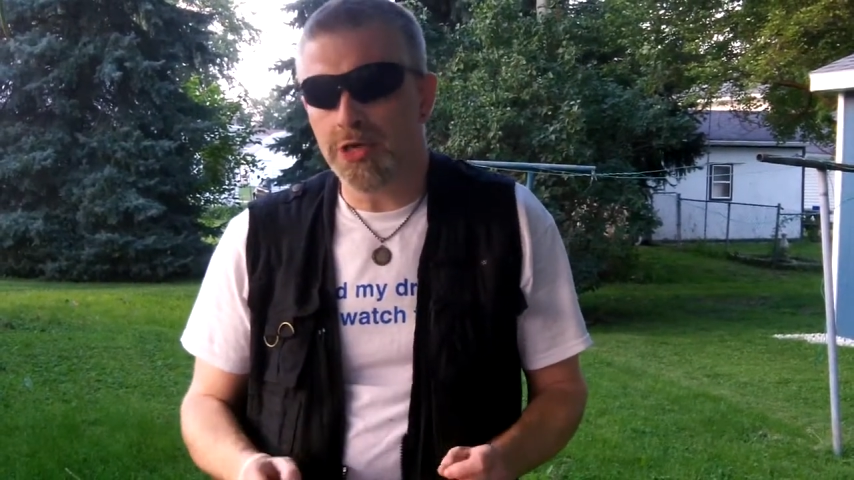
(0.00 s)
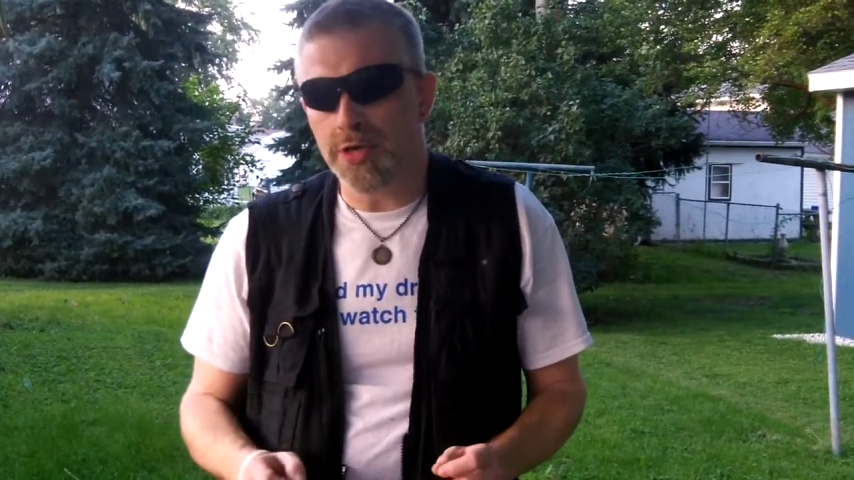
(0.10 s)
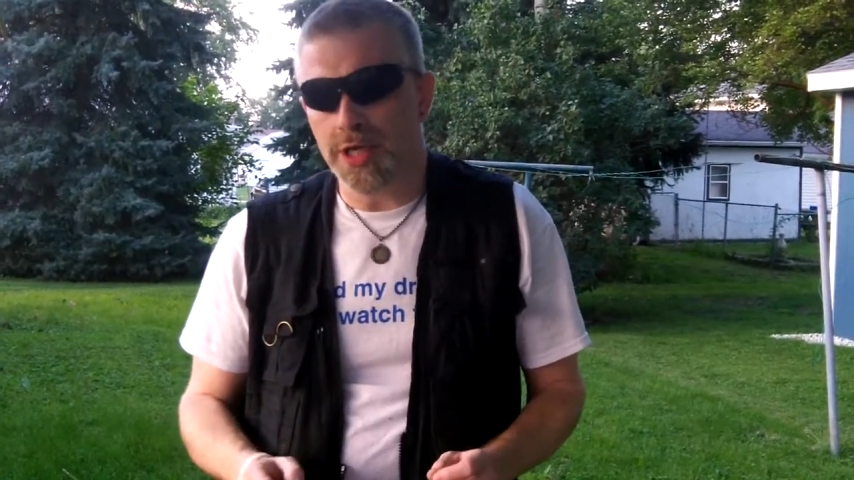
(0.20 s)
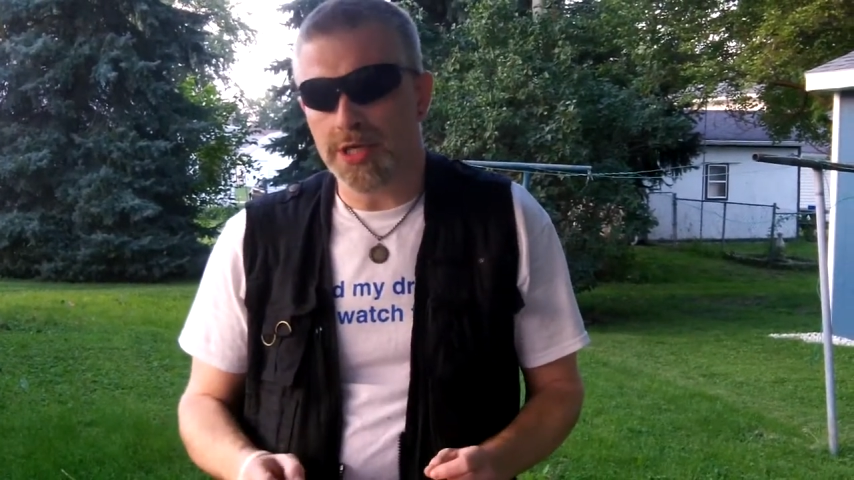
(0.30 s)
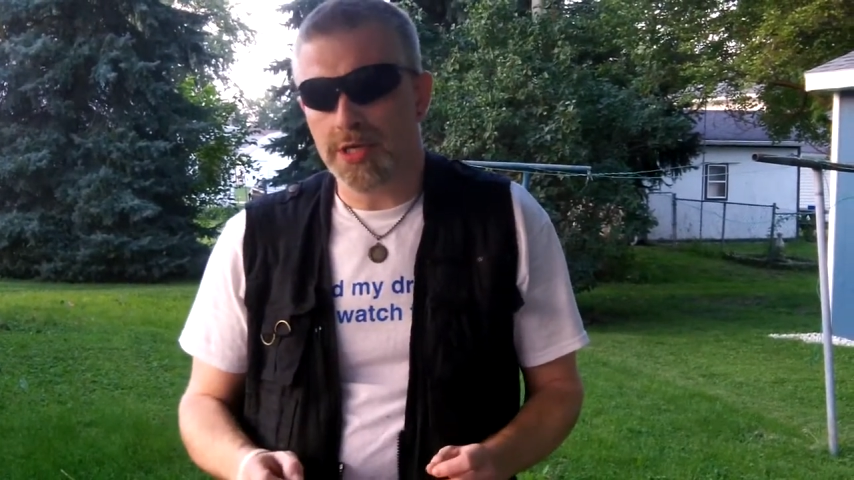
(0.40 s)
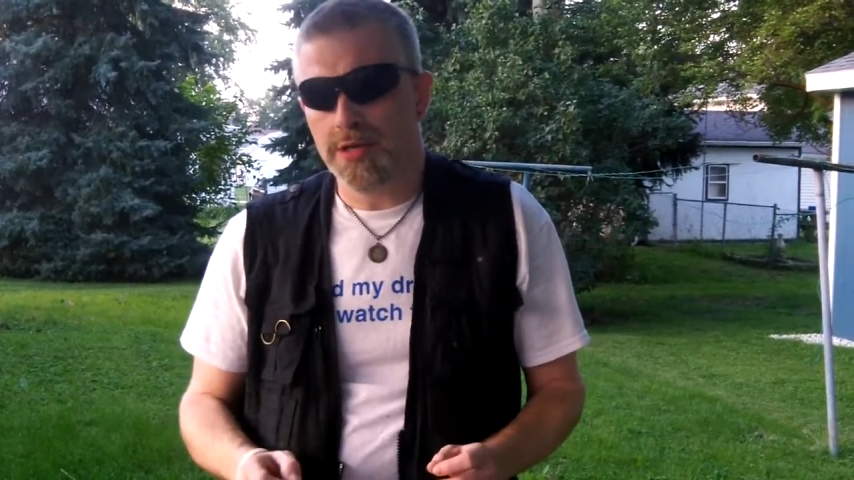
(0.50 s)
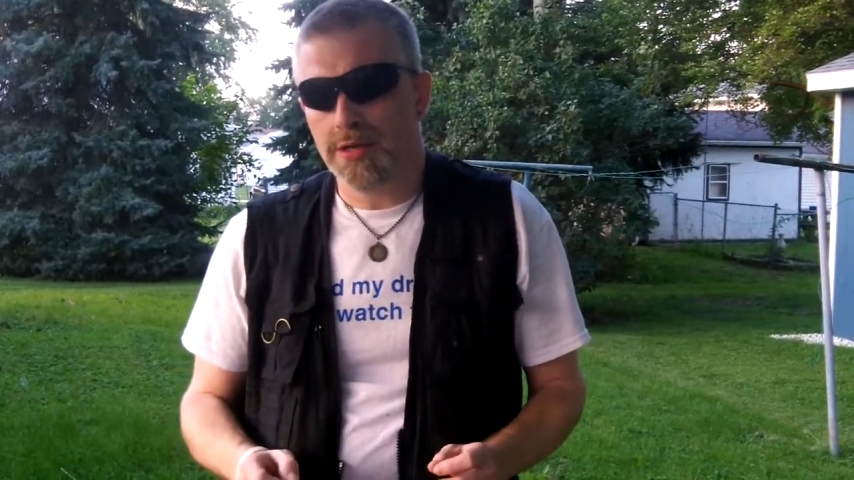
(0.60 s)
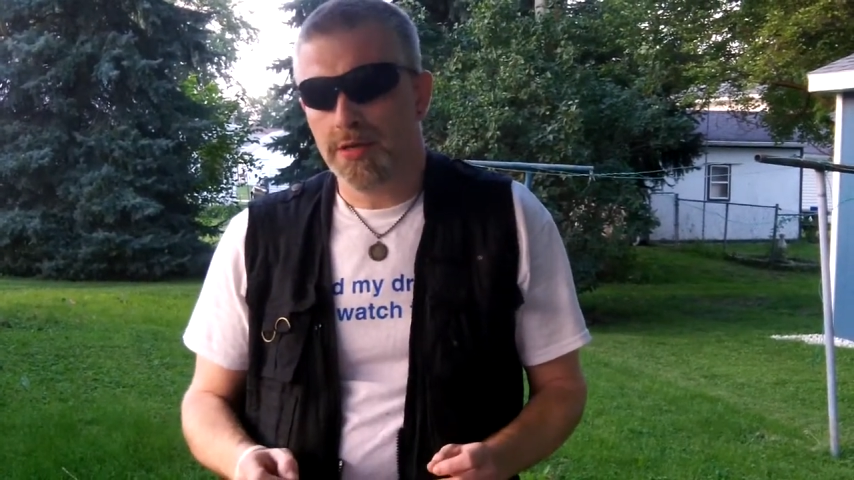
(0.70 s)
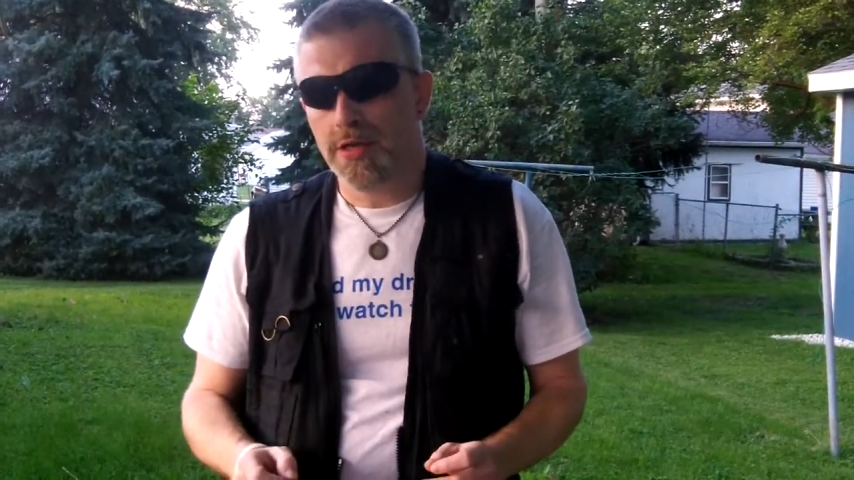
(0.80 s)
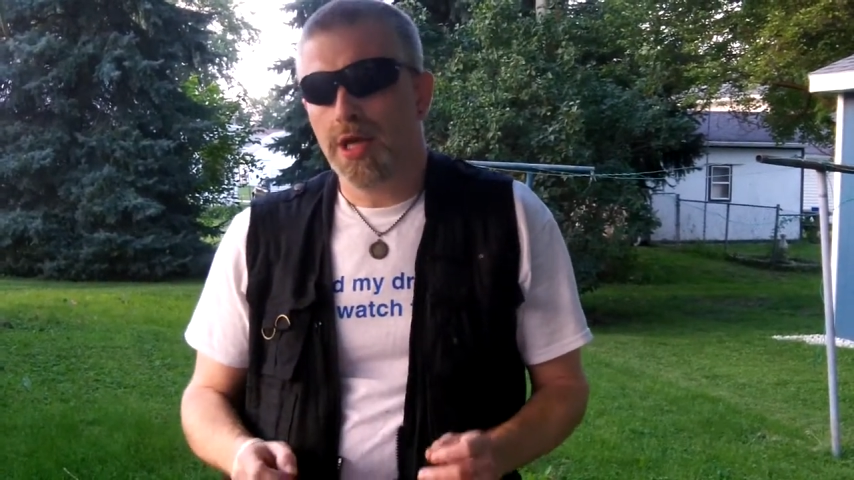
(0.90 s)
unit
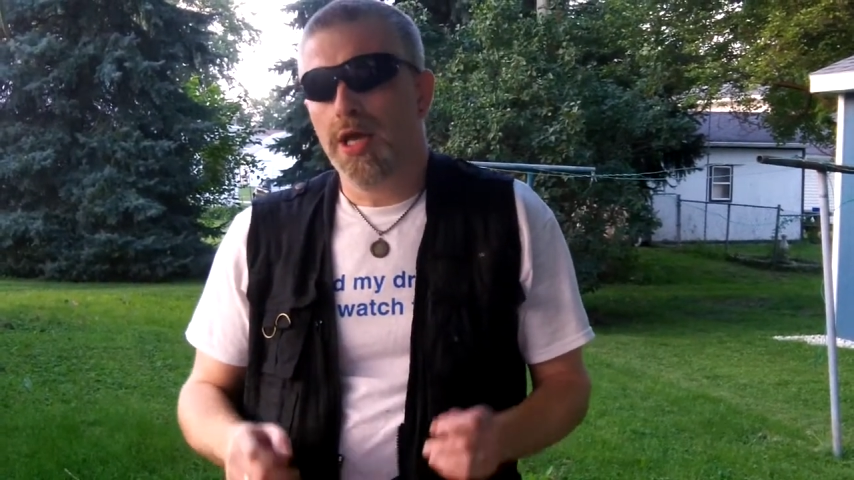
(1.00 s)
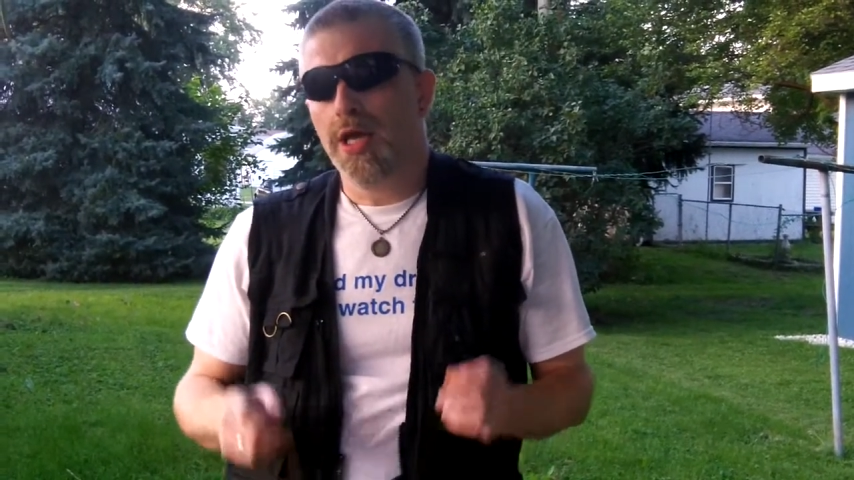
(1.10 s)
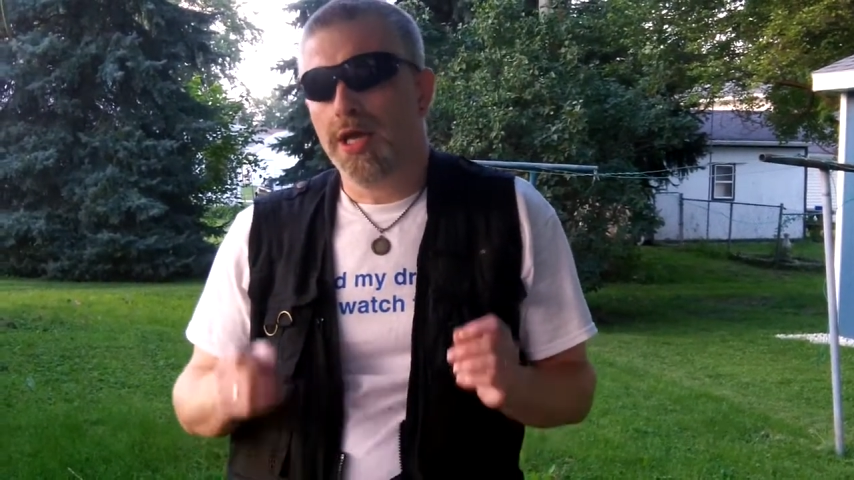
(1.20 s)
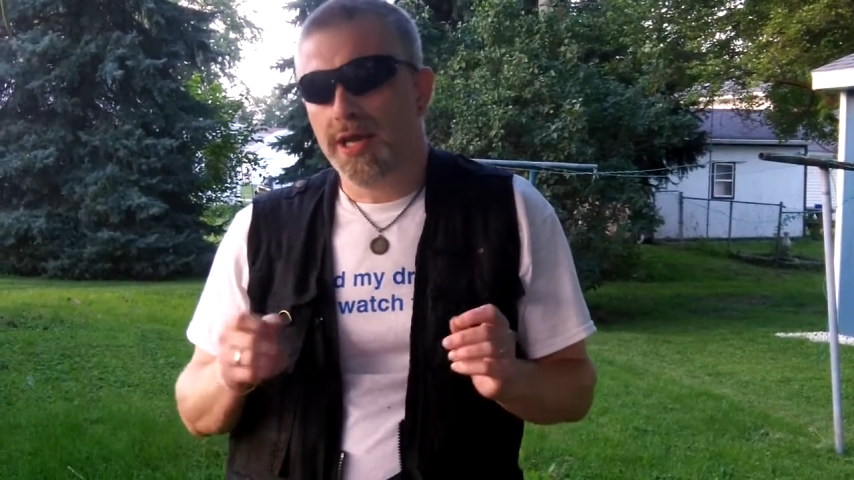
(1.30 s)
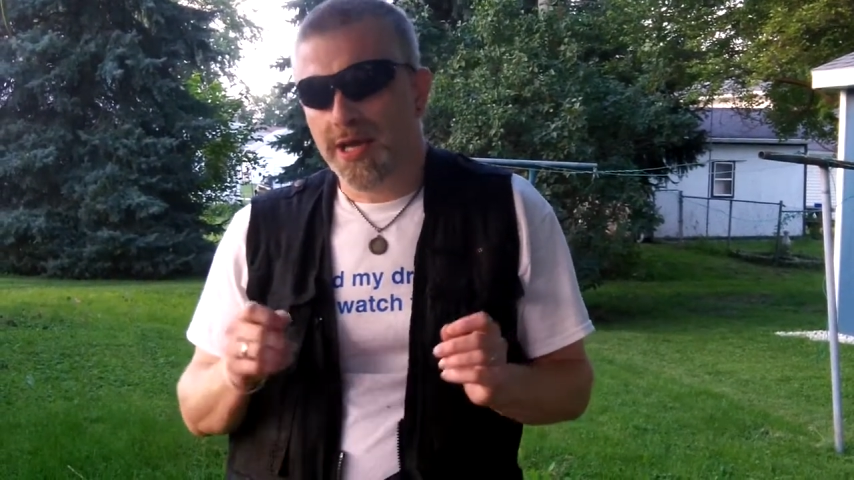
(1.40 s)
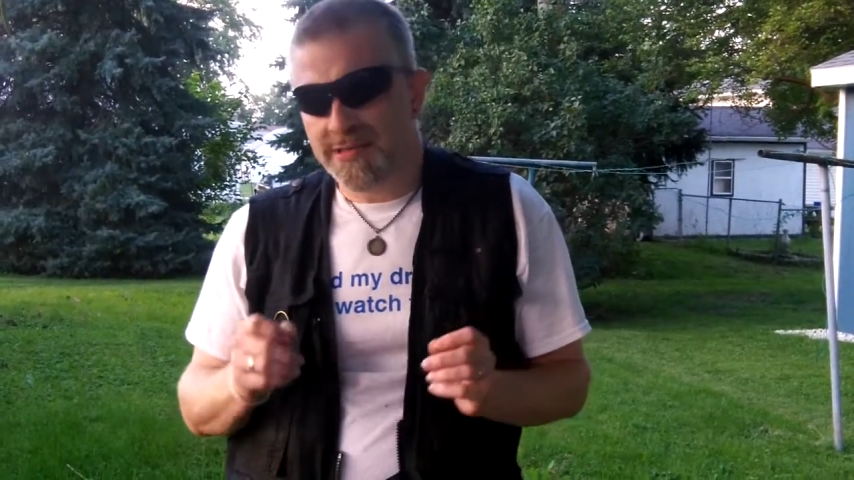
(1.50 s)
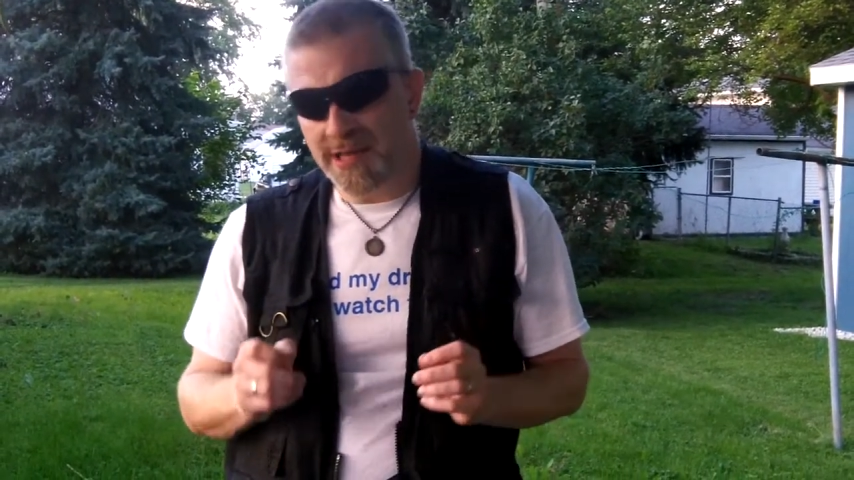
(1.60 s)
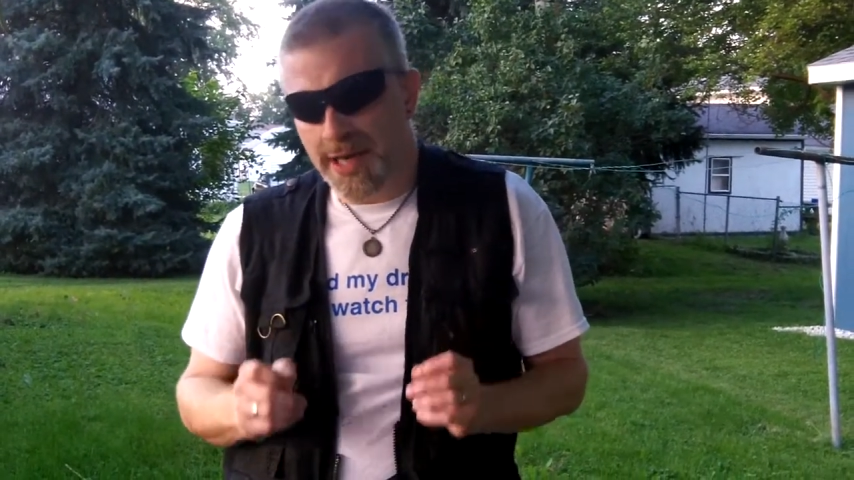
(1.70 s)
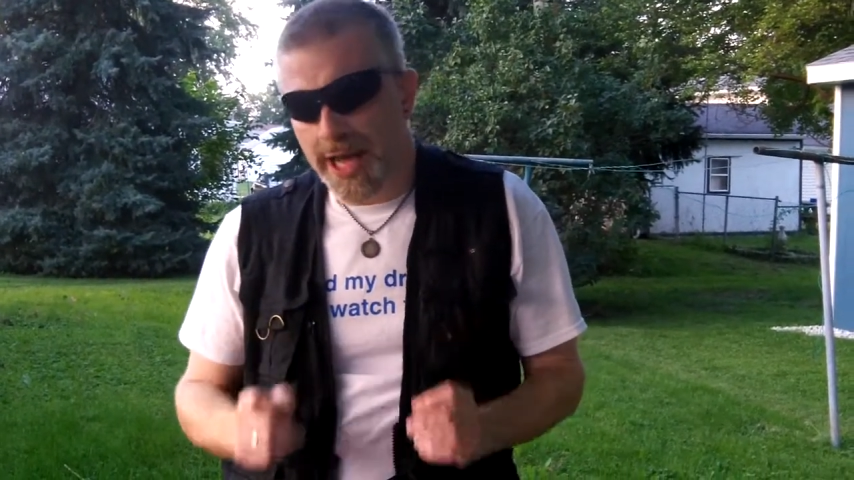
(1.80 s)
is